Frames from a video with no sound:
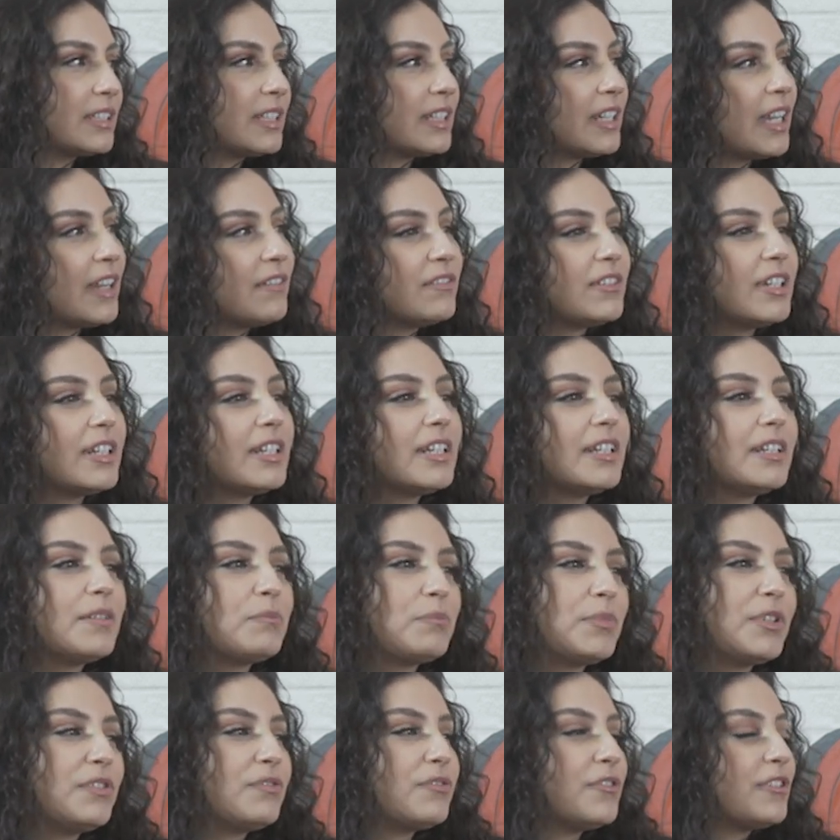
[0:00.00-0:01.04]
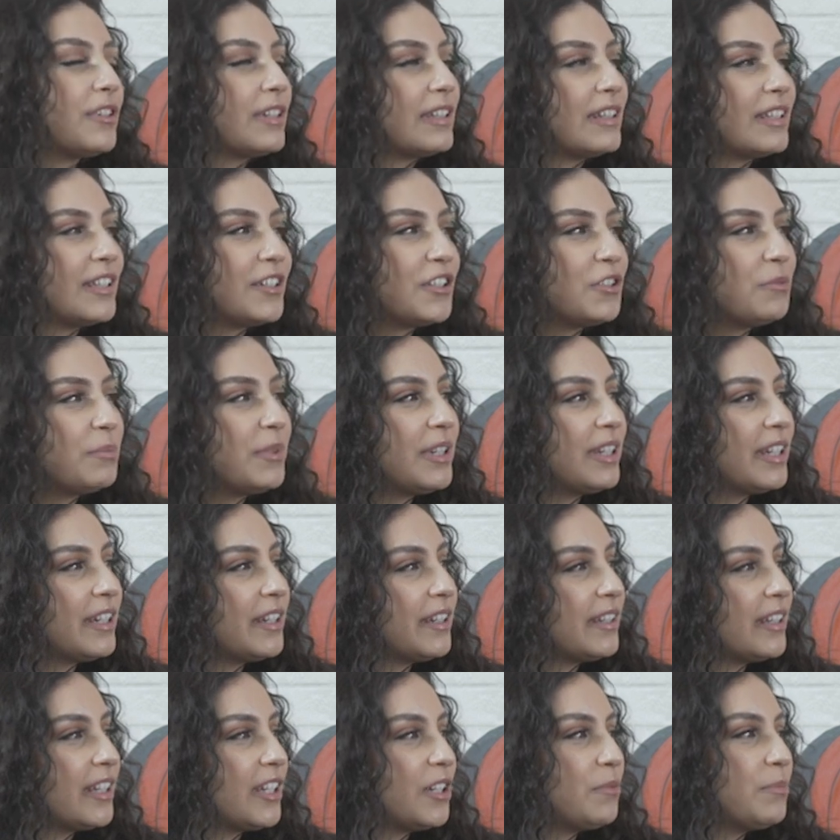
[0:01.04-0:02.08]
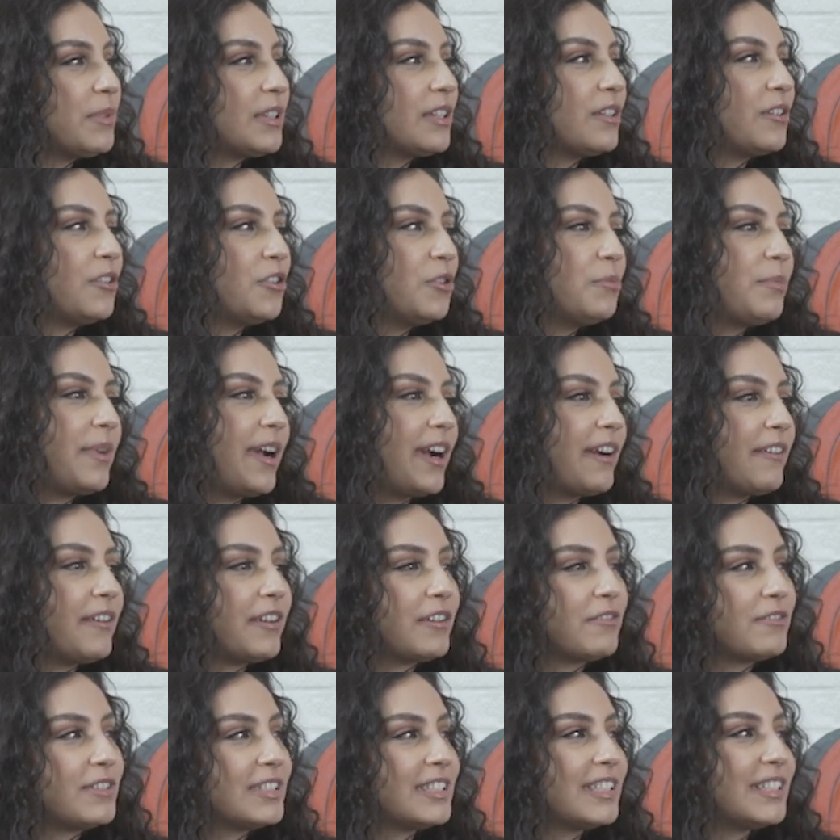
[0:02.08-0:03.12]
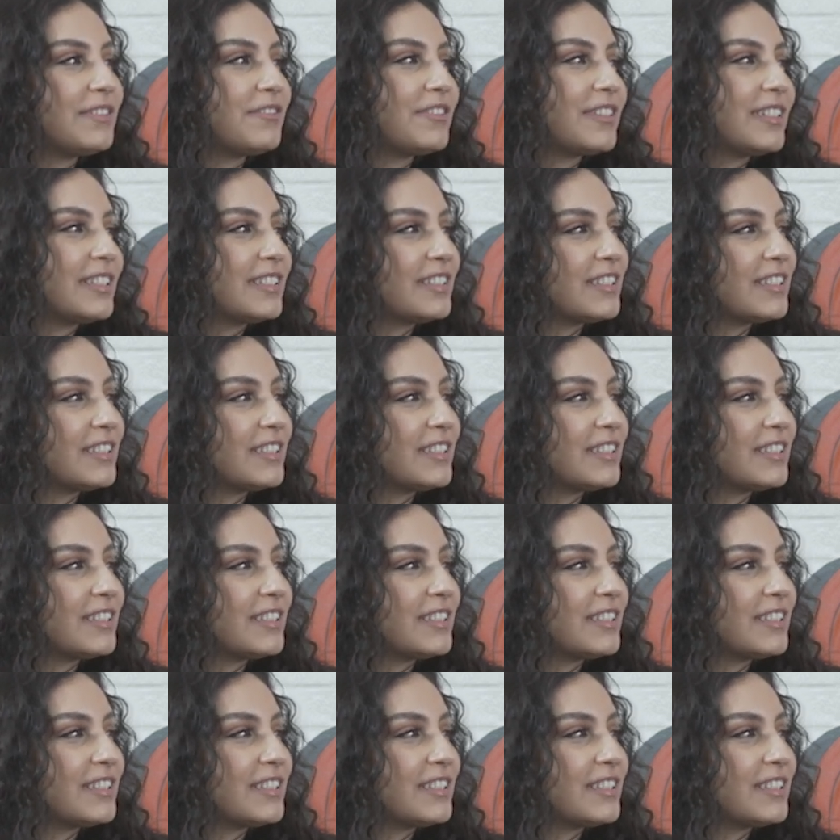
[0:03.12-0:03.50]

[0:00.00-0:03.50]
Like I've done it before a little bit here and there, but the whole background was different,